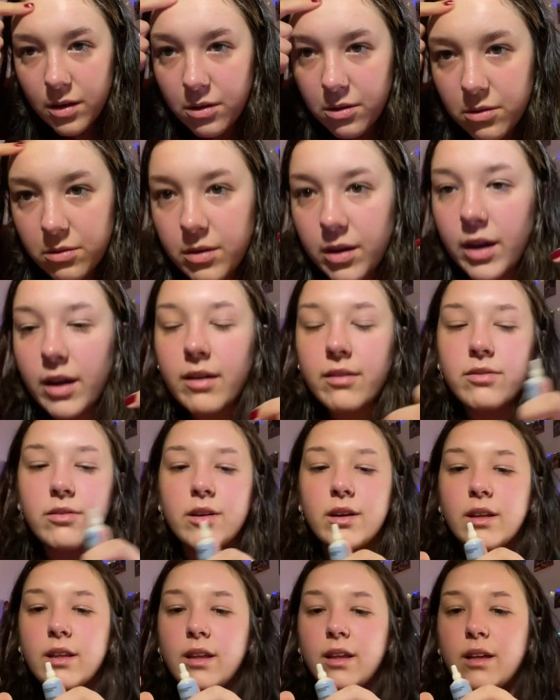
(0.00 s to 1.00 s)
wherever
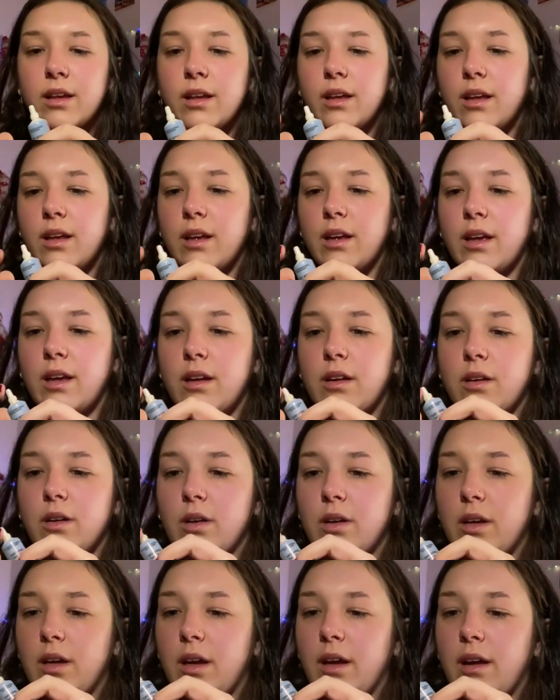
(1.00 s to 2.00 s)
I think I
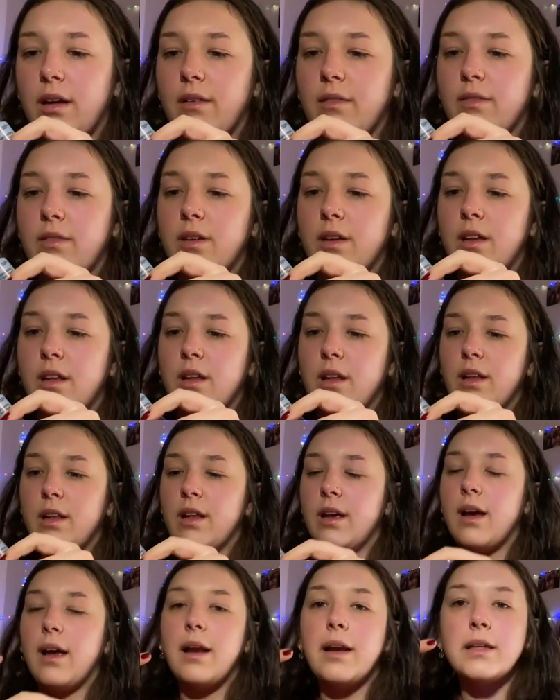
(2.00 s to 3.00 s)
could have
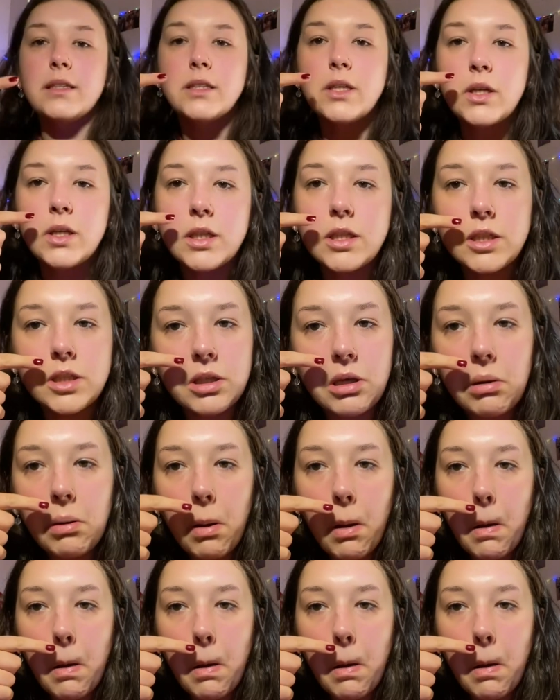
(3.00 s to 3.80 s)
a little issue.